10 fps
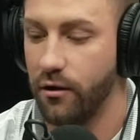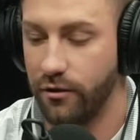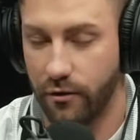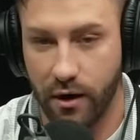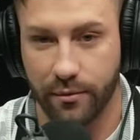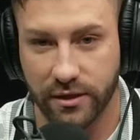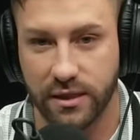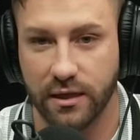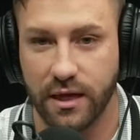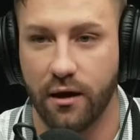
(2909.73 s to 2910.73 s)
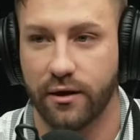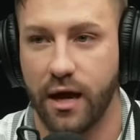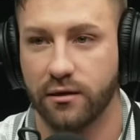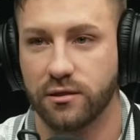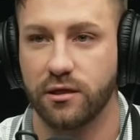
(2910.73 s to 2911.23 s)
They're able to take down
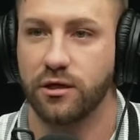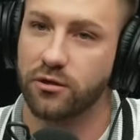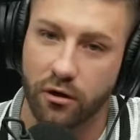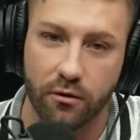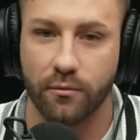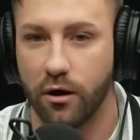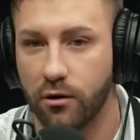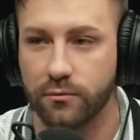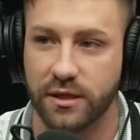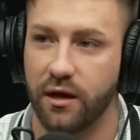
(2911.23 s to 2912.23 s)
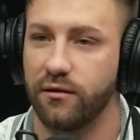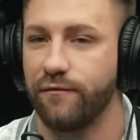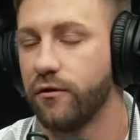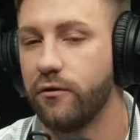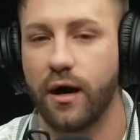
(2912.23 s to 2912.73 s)
Kansas City. Sure, Mahomes had the
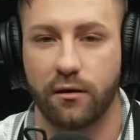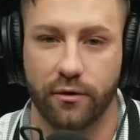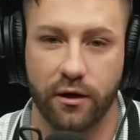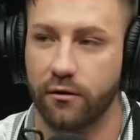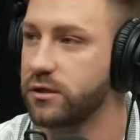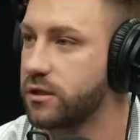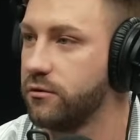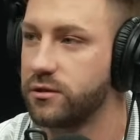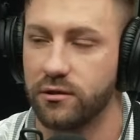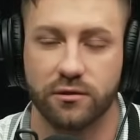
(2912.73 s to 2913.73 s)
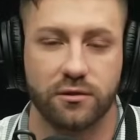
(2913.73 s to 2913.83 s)
flu. I don't want to hear excuses.